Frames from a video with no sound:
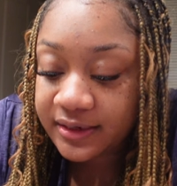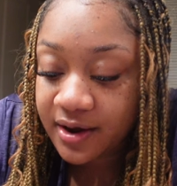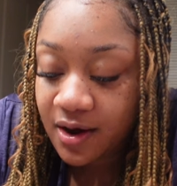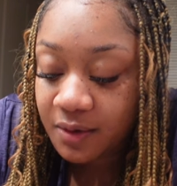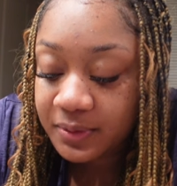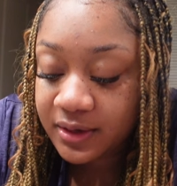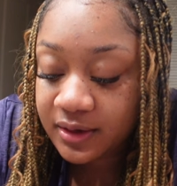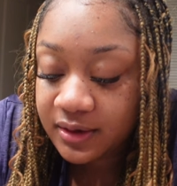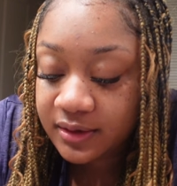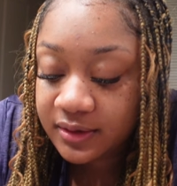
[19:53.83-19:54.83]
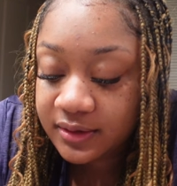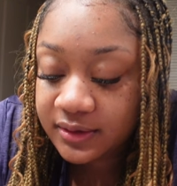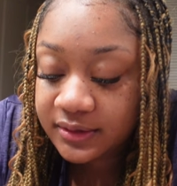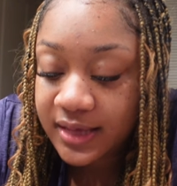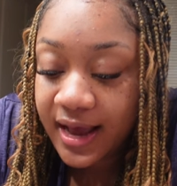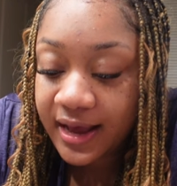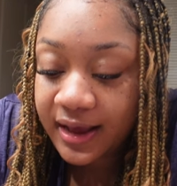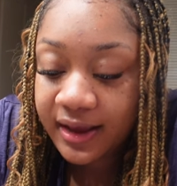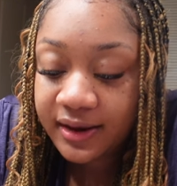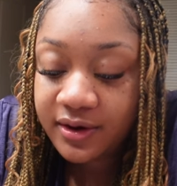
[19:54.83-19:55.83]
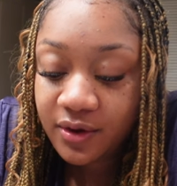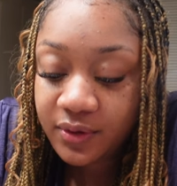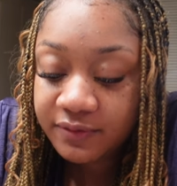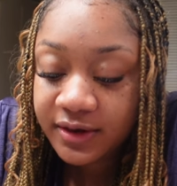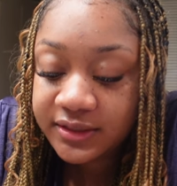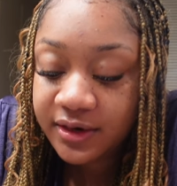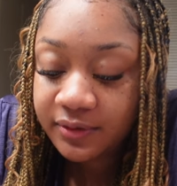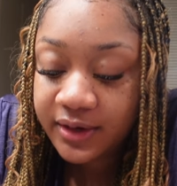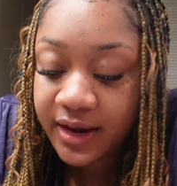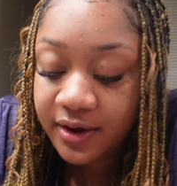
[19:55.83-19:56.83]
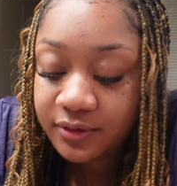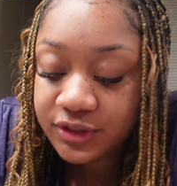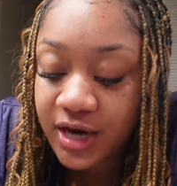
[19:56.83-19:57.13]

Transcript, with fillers: y'all, because I know if I sit on the couch,